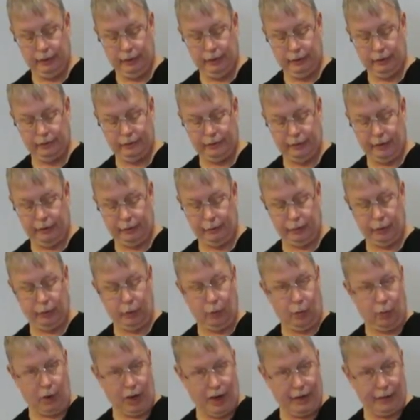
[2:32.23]
It's not real
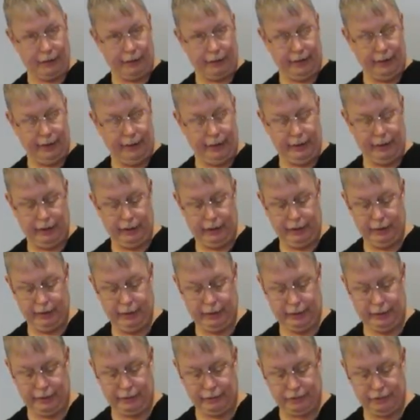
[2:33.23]
watery
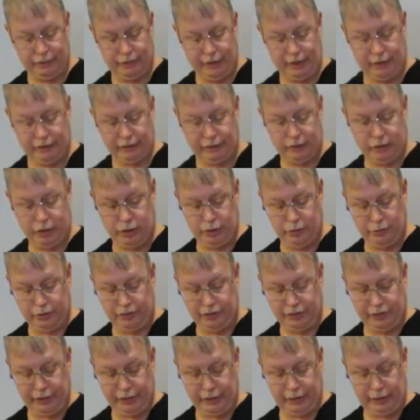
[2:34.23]
and it's not too
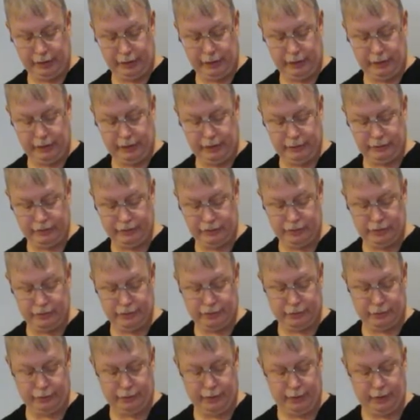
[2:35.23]
thick. It's
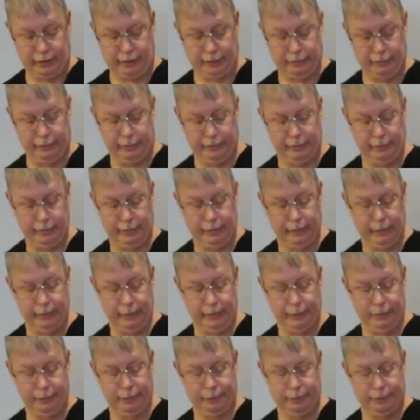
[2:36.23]
just right.
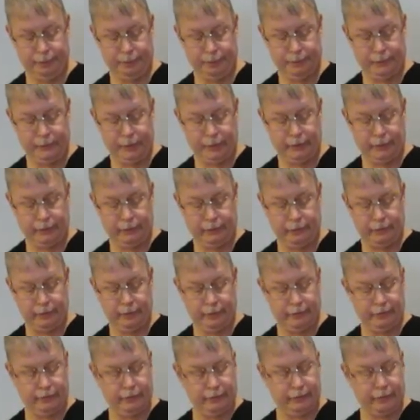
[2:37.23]
So
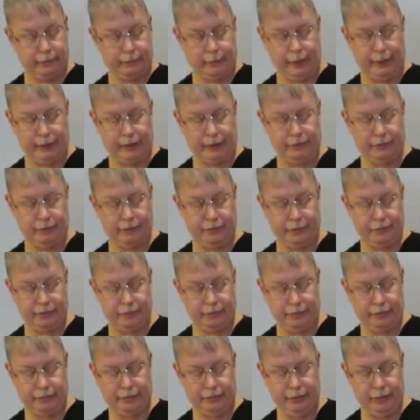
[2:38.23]
it's just the right
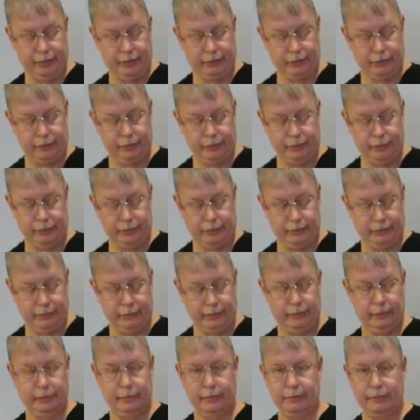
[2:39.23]
consistency to
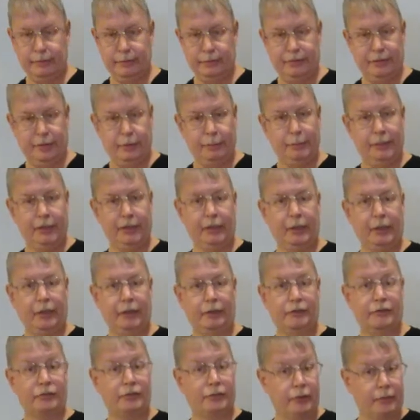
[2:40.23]
dip your
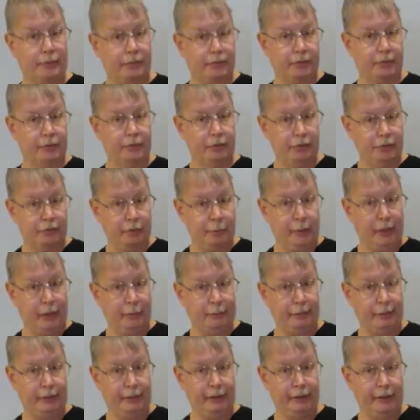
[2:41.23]
strips of
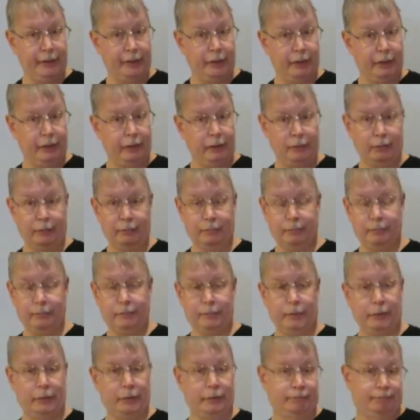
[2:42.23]
newspaper in there,
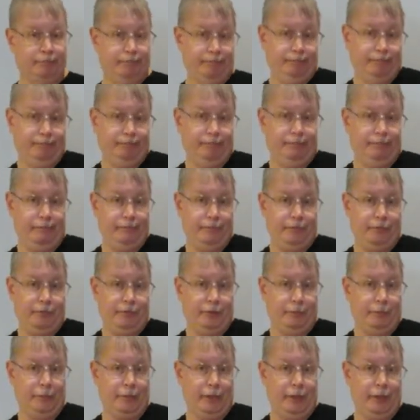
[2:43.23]
or
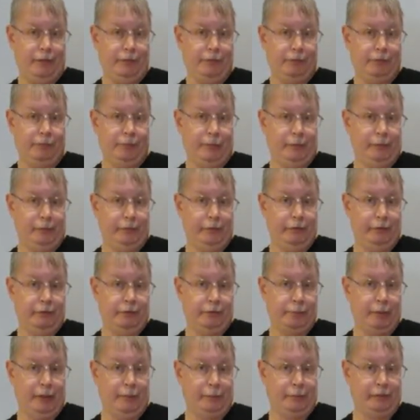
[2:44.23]
sometimes people use
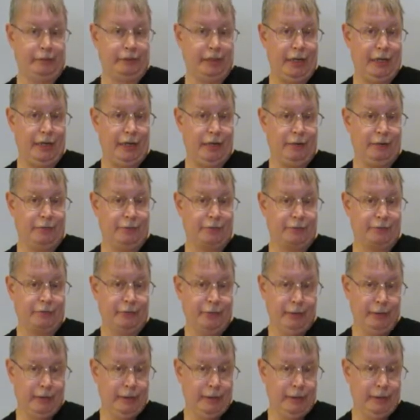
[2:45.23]
paper towels.